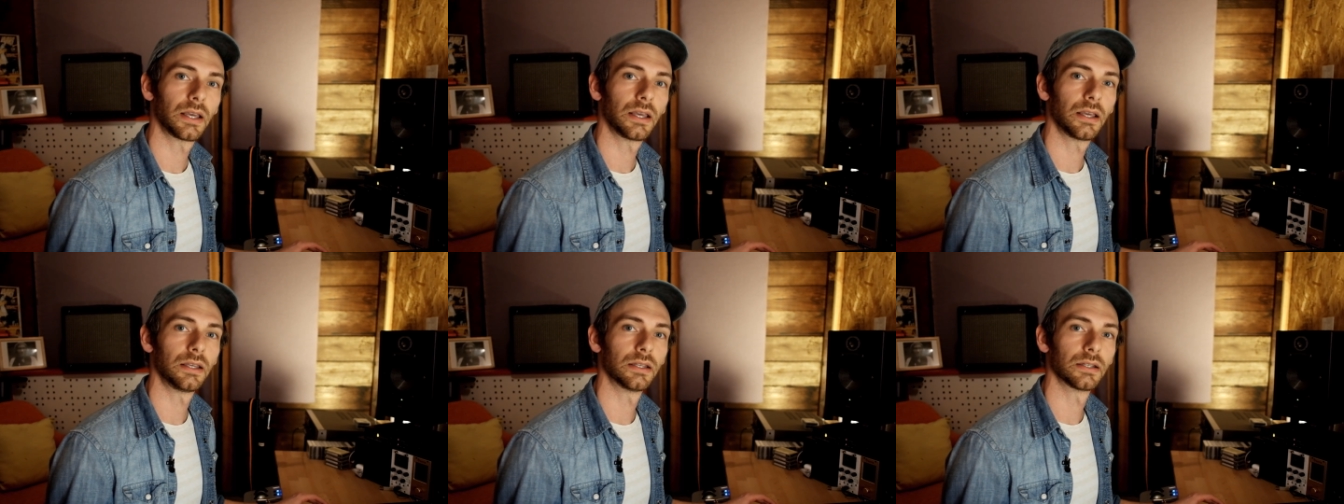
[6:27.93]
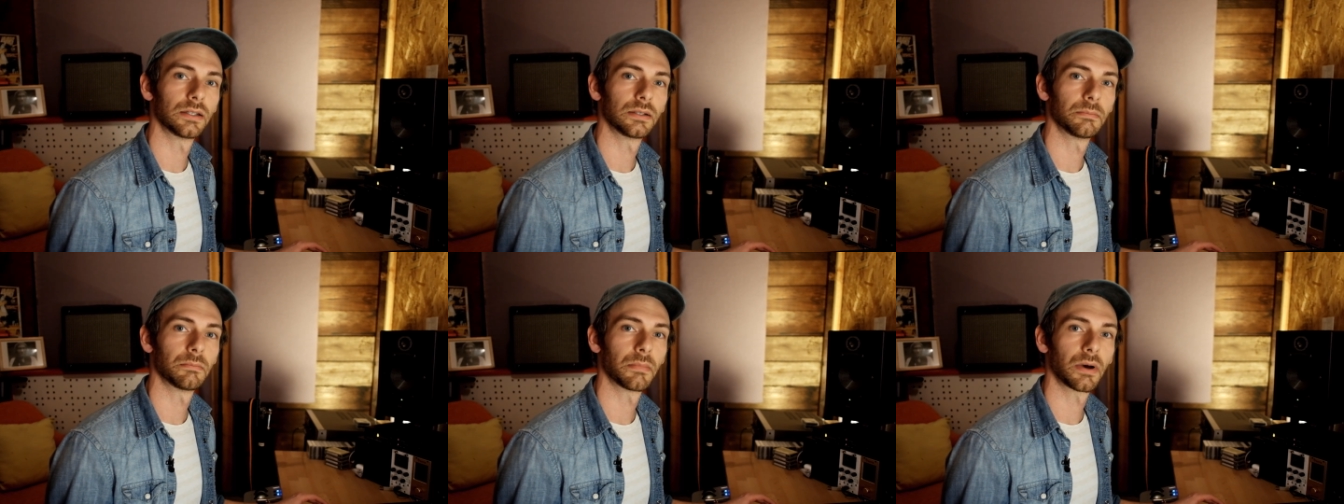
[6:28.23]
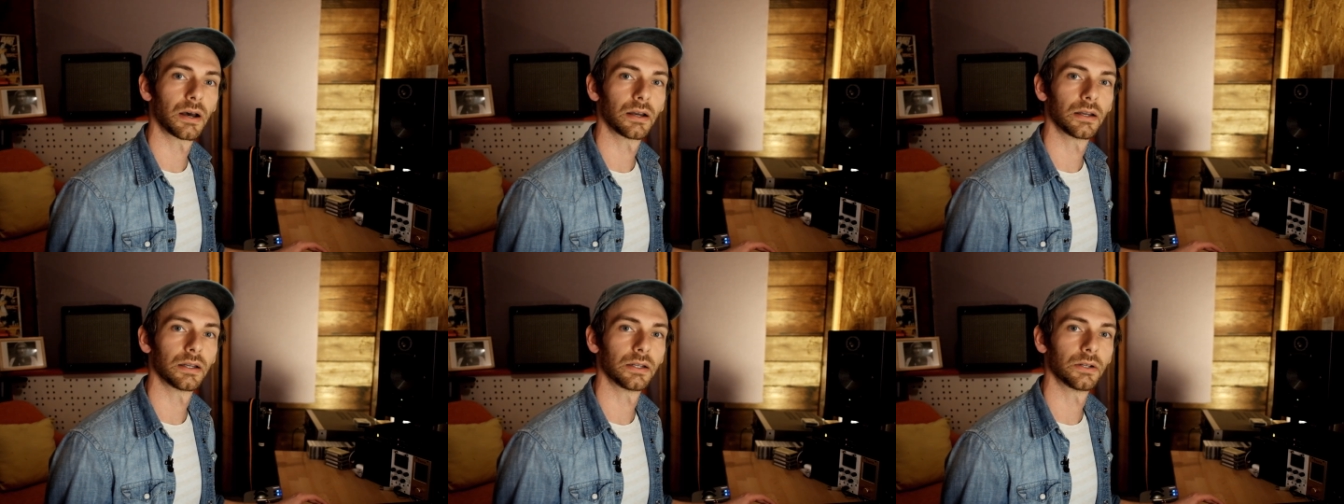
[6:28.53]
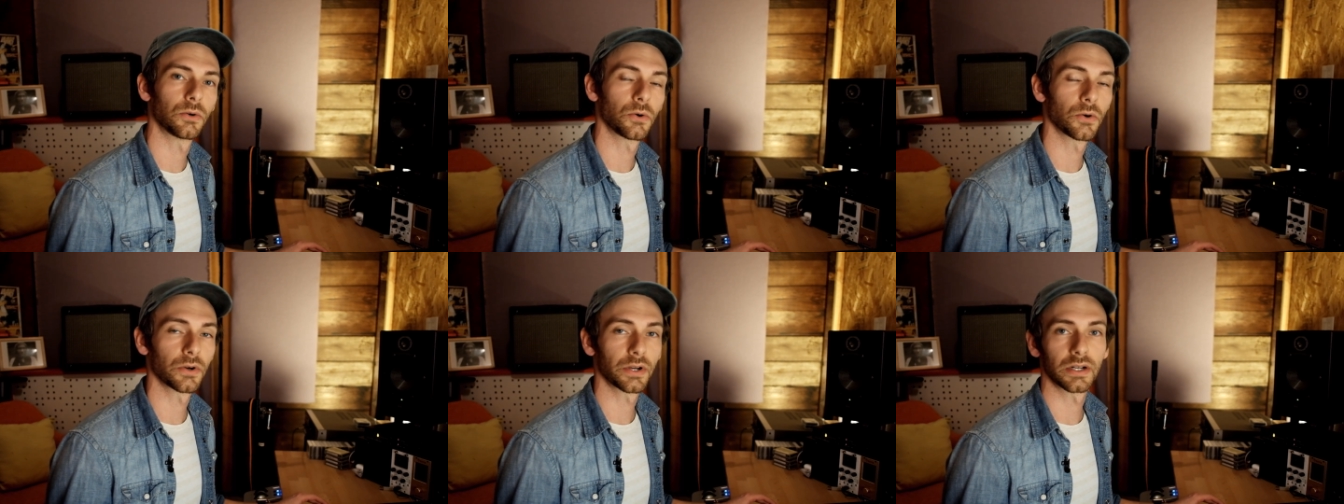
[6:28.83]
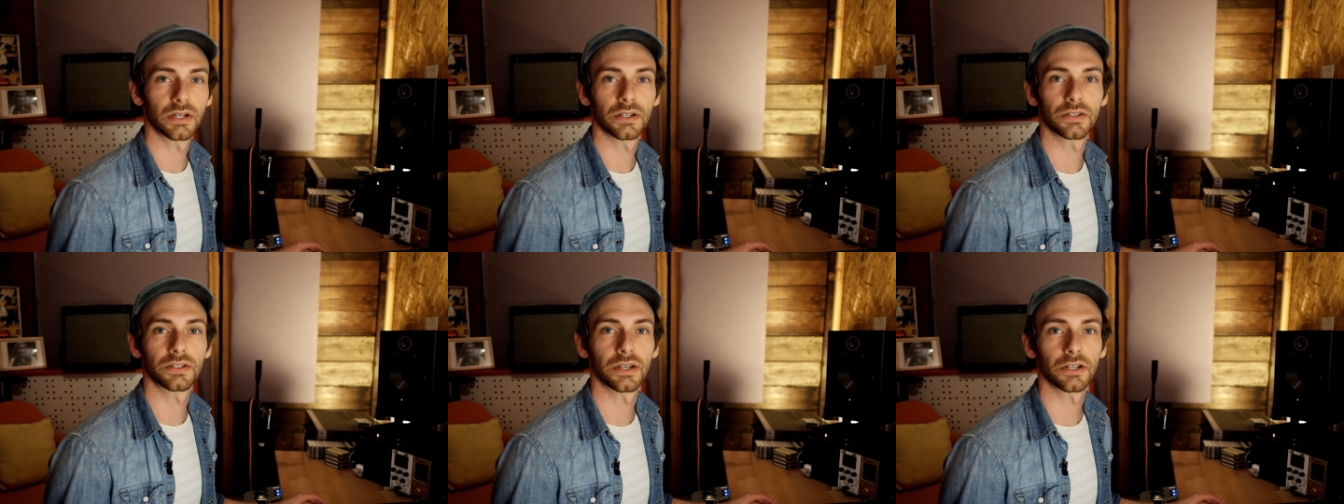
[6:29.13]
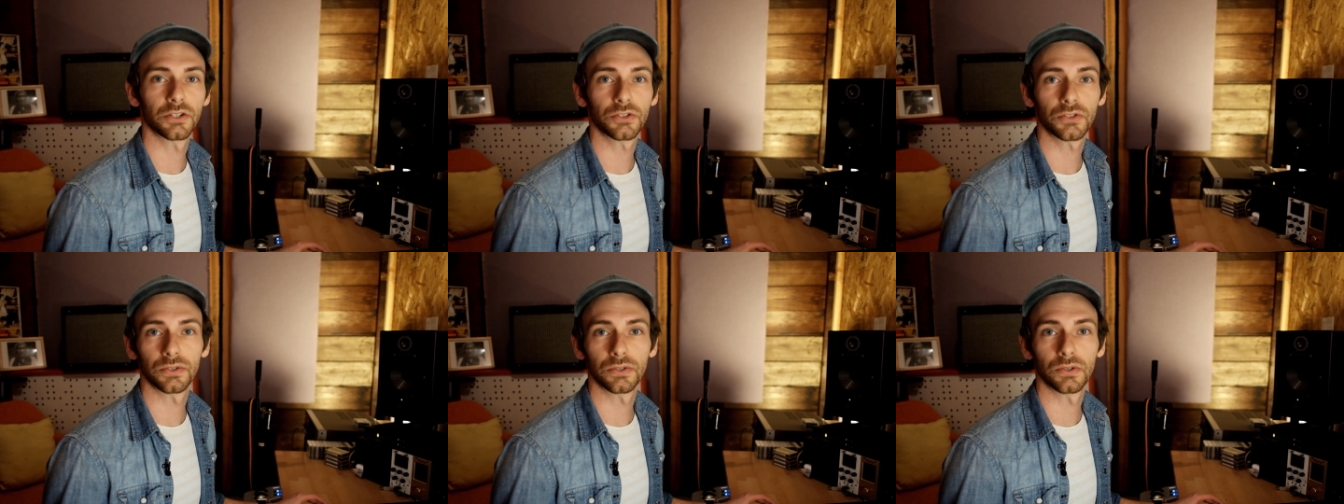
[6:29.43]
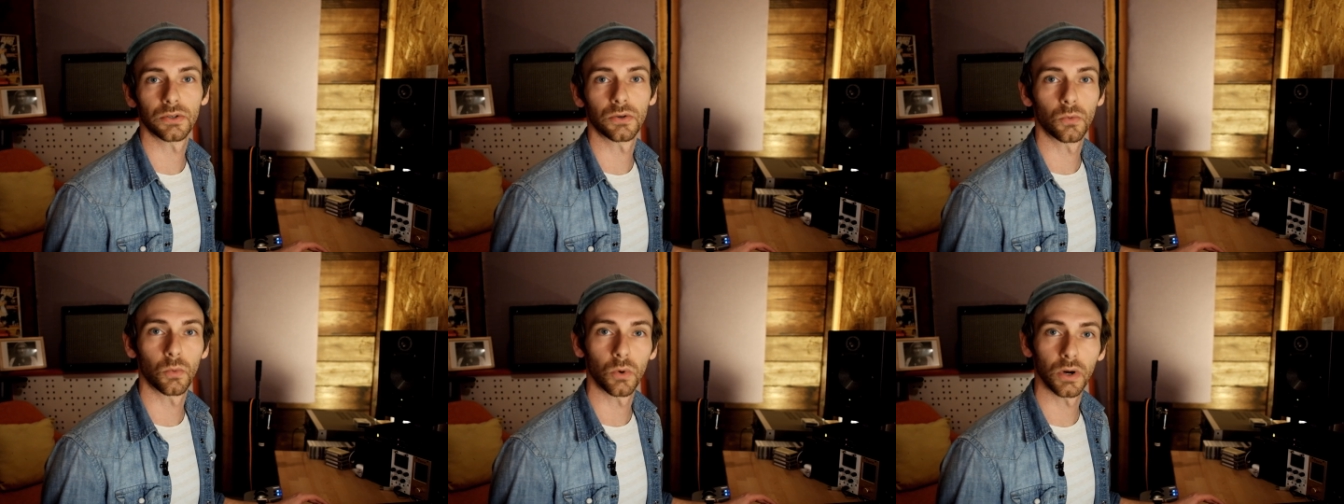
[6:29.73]
in my
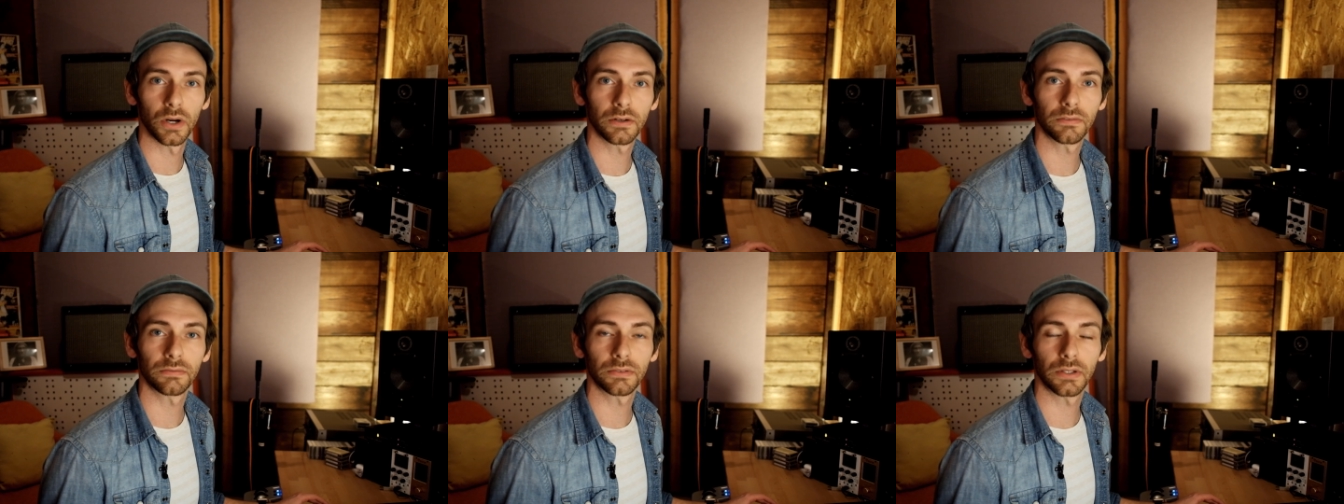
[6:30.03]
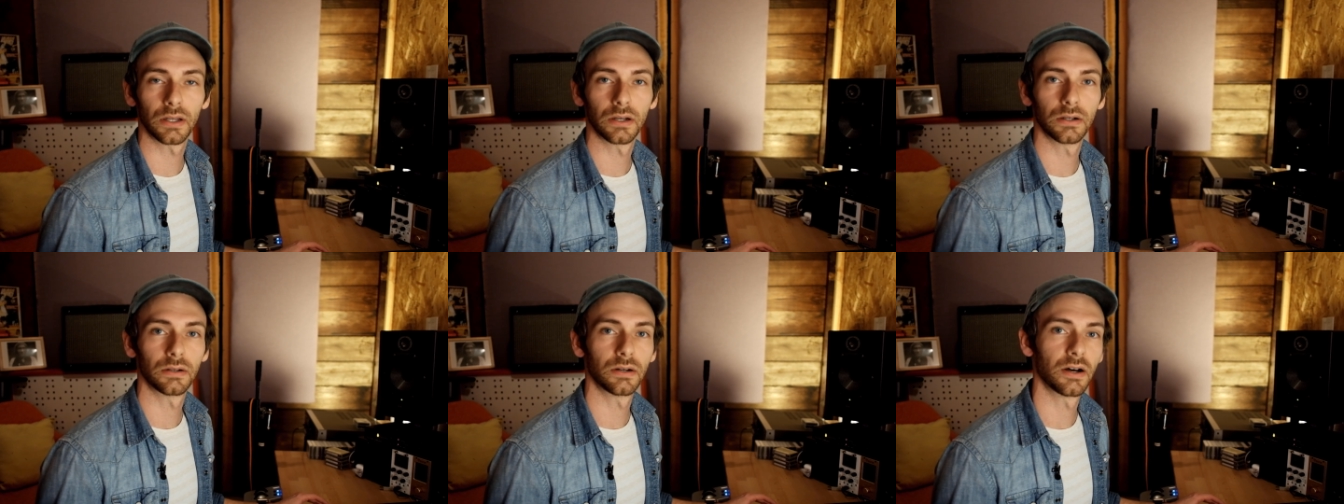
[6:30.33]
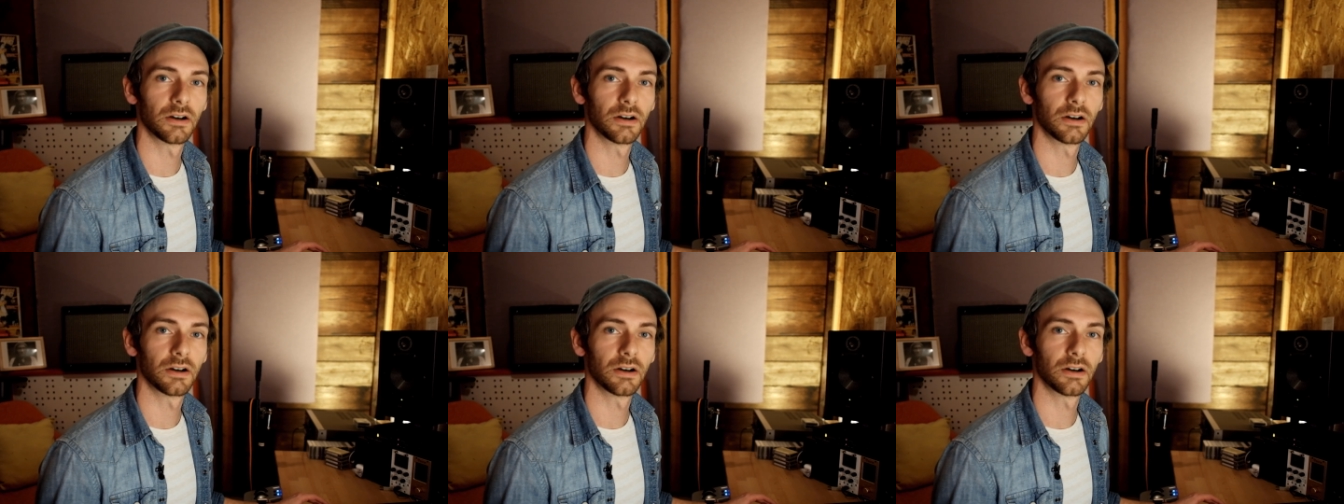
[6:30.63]
organizational workflow